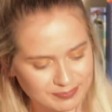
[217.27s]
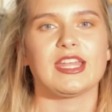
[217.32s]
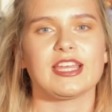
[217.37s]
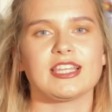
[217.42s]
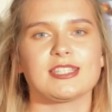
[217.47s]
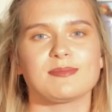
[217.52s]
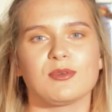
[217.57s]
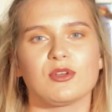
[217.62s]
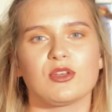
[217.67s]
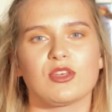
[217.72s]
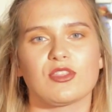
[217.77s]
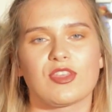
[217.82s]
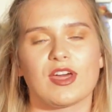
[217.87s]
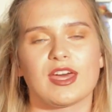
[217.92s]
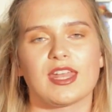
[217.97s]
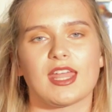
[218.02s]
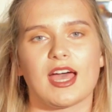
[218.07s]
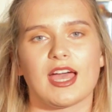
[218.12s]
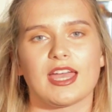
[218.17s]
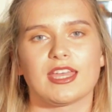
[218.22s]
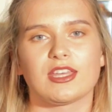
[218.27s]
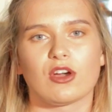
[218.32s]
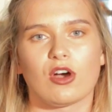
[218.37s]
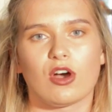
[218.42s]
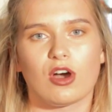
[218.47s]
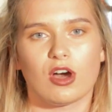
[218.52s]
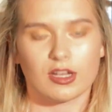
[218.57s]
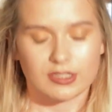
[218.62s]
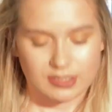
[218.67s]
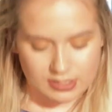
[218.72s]
The next book that I
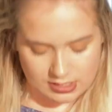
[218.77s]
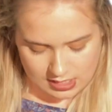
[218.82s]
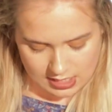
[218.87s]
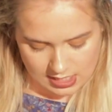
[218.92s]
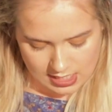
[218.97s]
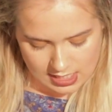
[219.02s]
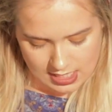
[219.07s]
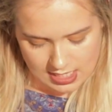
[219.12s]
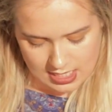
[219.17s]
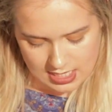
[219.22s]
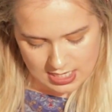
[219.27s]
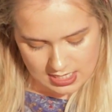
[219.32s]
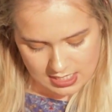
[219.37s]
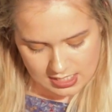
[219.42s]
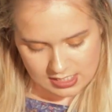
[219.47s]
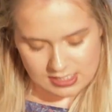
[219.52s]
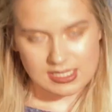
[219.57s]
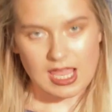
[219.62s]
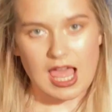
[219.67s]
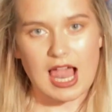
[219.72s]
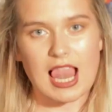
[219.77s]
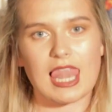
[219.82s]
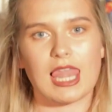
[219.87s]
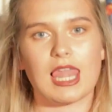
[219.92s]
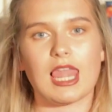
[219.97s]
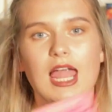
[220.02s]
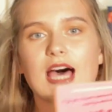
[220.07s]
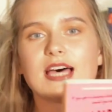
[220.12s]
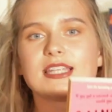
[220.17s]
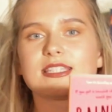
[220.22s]
got is
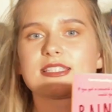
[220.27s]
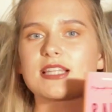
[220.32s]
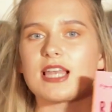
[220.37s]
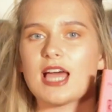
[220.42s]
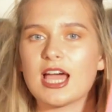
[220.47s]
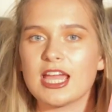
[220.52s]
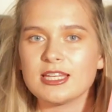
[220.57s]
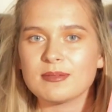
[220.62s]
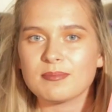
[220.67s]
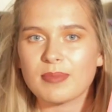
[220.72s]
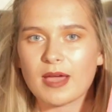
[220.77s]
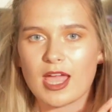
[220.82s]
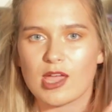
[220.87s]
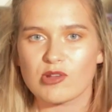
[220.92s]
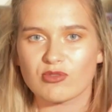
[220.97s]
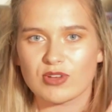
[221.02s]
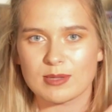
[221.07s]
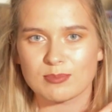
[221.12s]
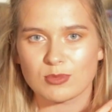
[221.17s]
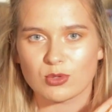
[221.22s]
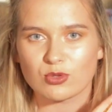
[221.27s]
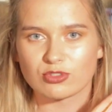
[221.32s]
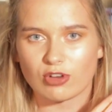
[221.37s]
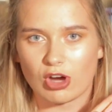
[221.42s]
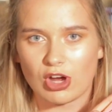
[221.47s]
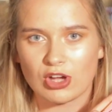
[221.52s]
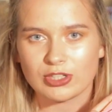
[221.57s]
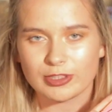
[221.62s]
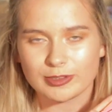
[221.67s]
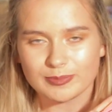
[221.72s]
Landline by
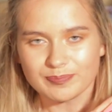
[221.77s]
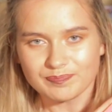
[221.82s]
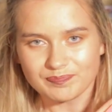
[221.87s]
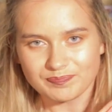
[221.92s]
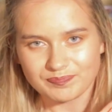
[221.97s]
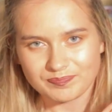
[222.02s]
Rowell.